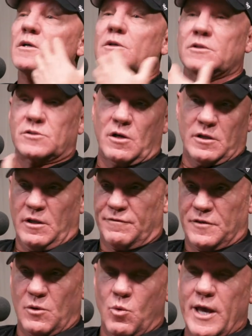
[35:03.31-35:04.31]
Started
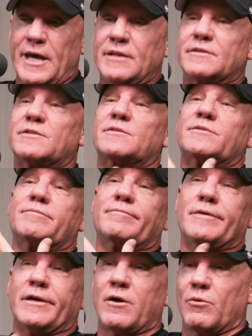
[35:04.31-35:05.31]
lifting weights.
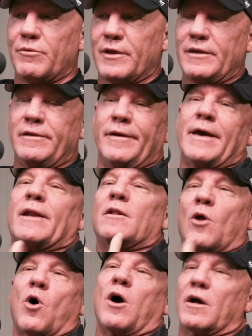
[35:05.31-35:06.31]
You get
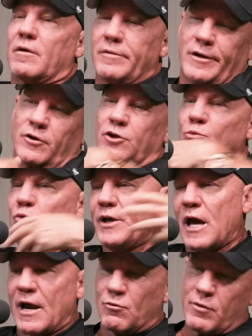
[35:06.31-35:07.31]
along.
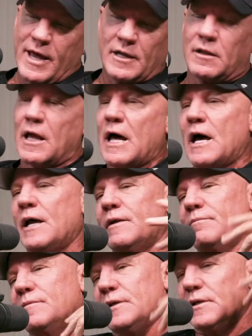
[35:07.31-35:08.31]
I read a lot,
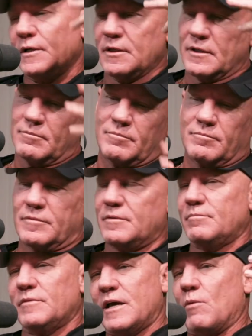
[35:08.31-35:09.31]

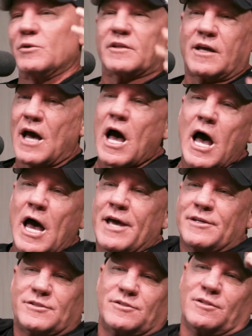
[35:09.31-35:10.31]
got with the
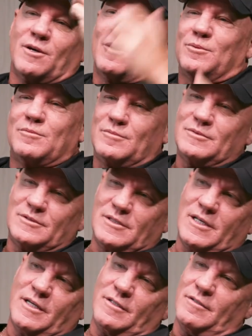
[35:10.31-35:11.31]
guys,
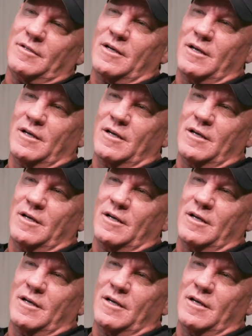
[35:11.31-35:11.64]
and